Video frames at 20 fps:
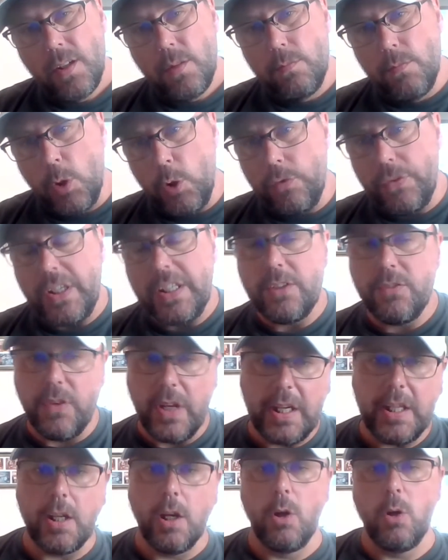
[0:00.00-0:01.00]
movies,
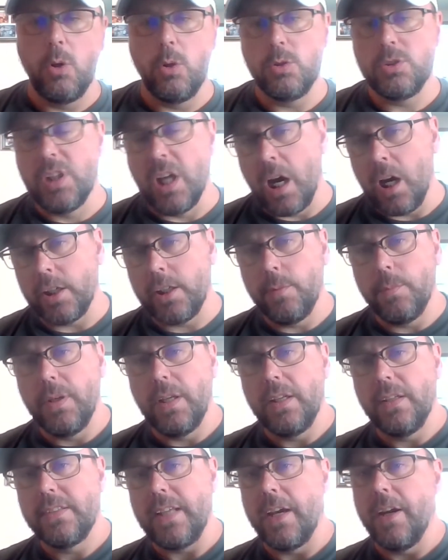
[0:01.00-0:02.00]
videos,
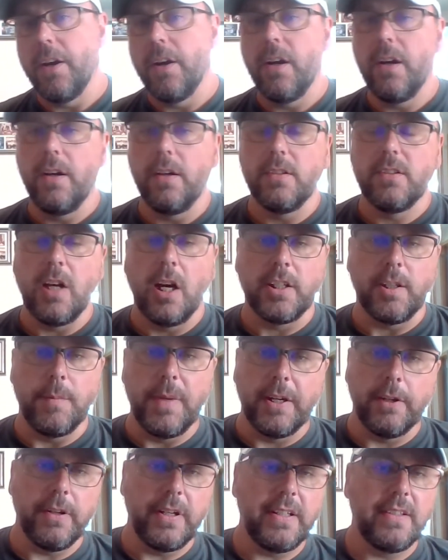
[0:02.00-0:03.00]

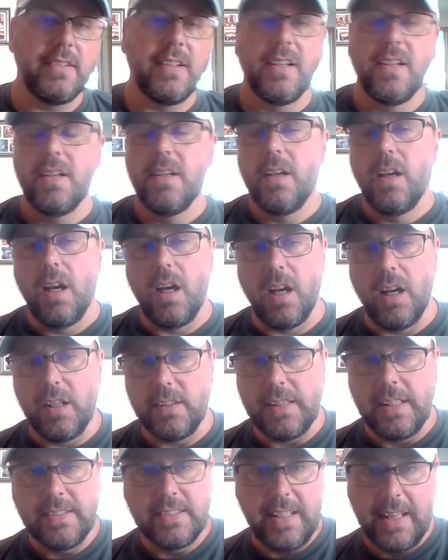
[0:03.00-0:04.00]
documentaries,
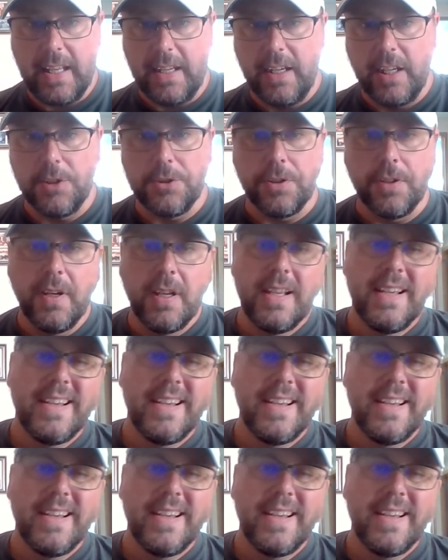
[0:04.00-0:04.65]
things of that nature.